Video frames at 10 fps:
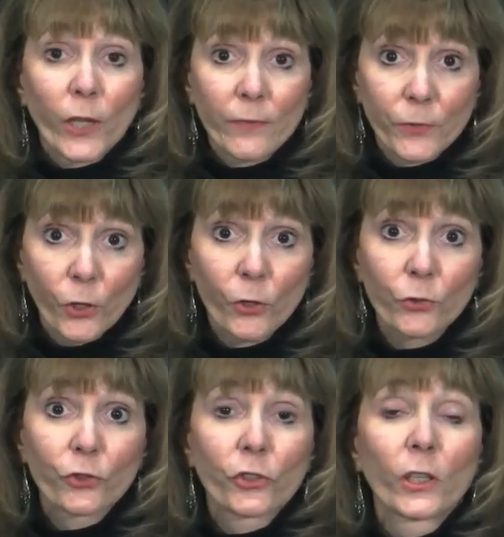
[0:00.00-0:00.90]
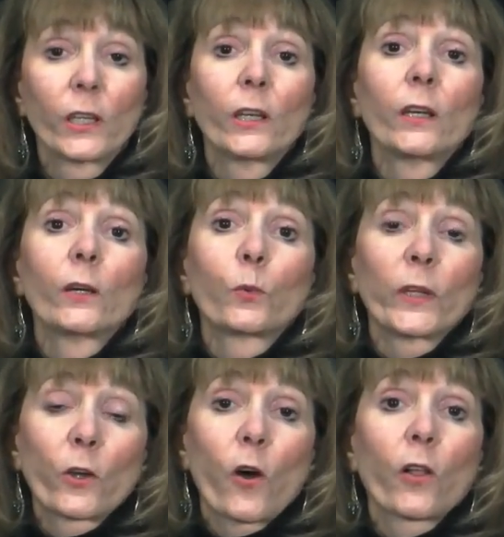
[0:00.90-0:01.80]
life coach, we
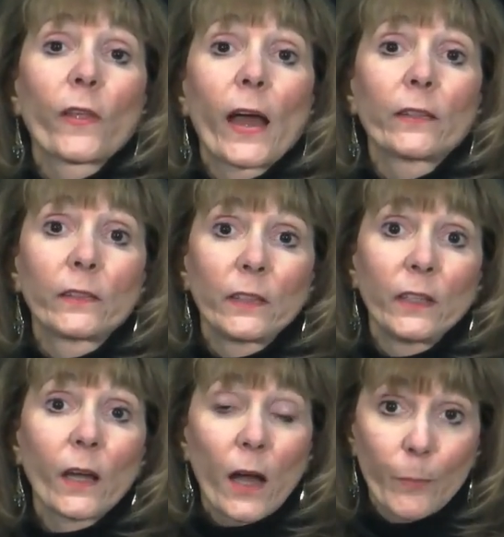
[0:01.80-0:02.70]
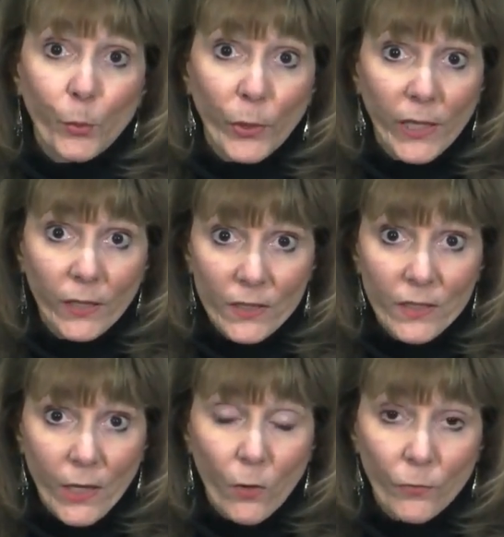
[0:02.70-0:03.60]
call that the operating
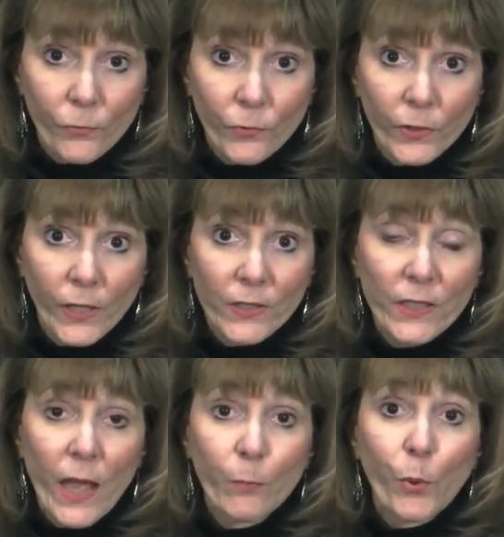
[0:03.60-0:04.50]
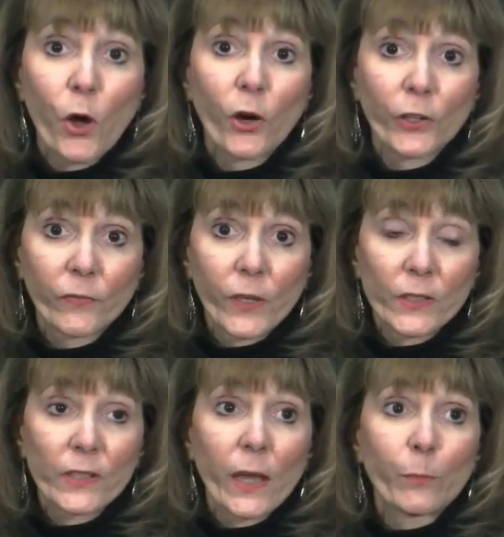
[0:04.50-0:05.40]
self. It's that part of
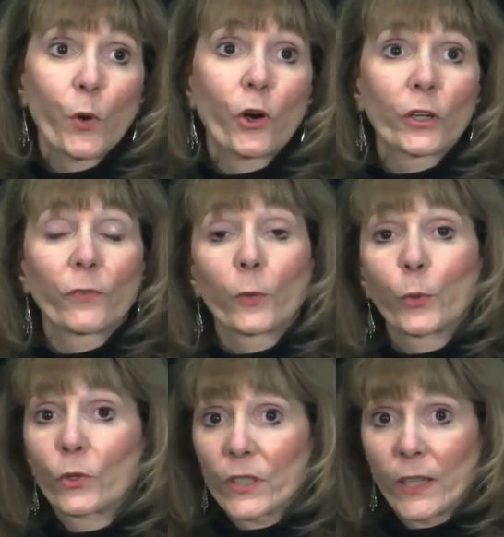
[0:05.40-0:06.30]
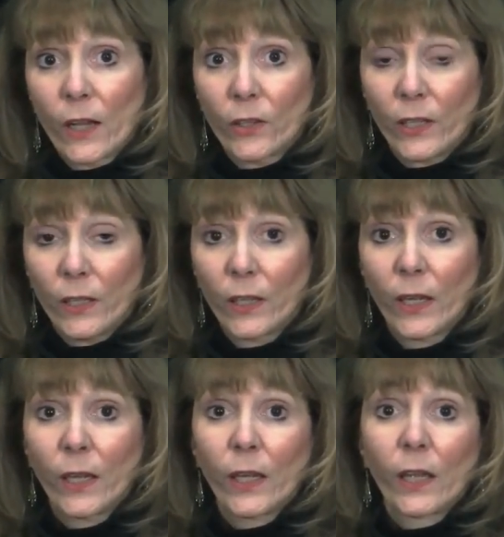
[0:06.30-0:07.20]
us, that part of our personality
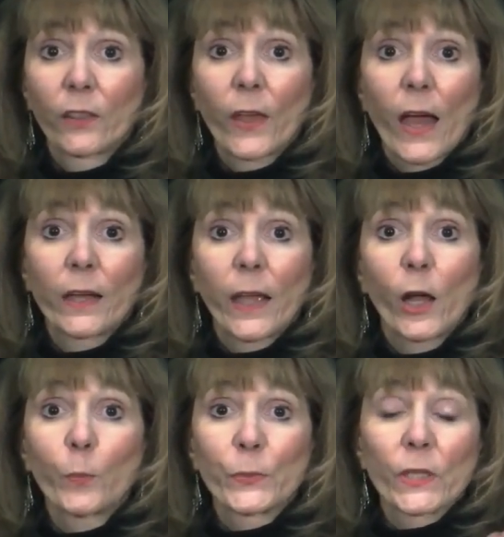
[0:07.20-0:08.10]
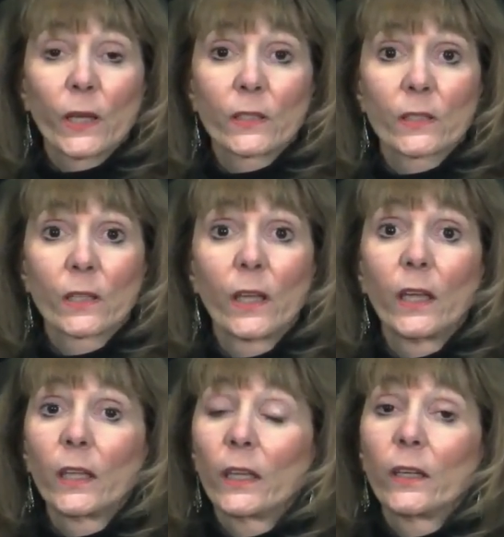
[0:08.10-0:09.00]
that helps us
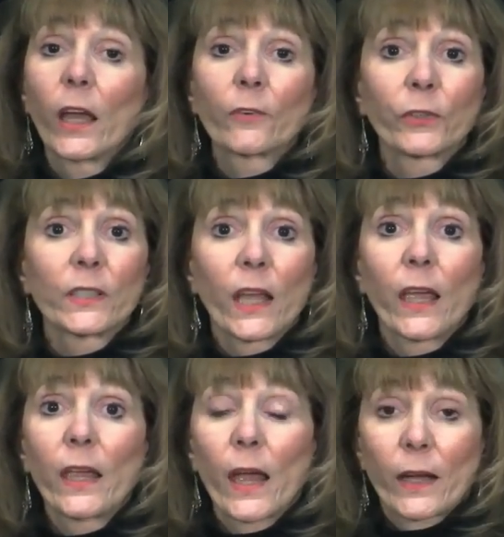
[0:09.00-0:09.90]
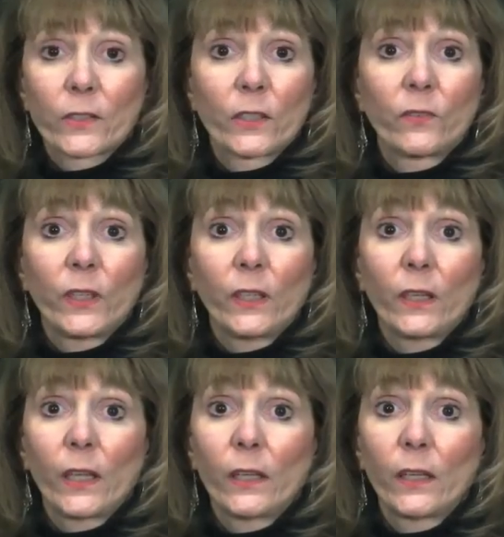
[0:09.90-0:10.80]
in everyday
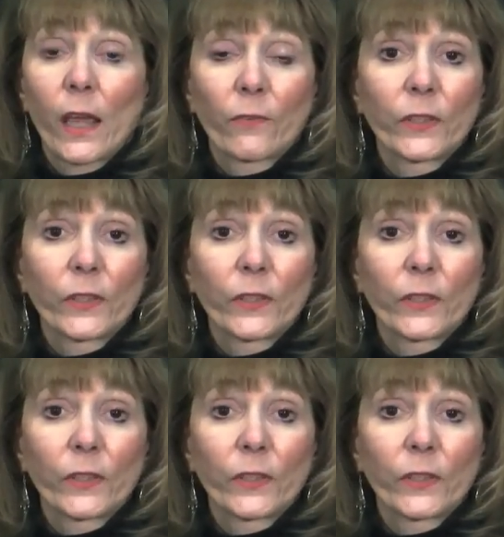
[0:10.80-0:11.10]
activity, in